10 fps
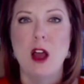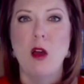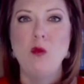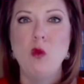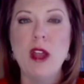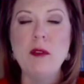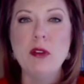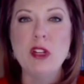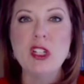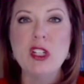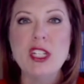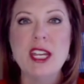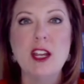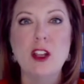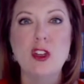on one particular
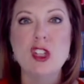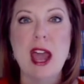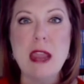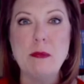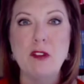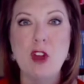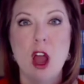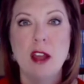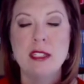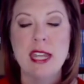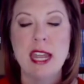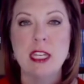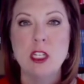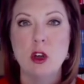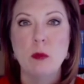type of content or
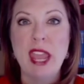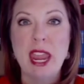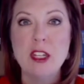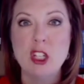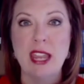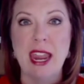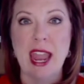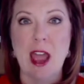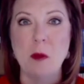page layout.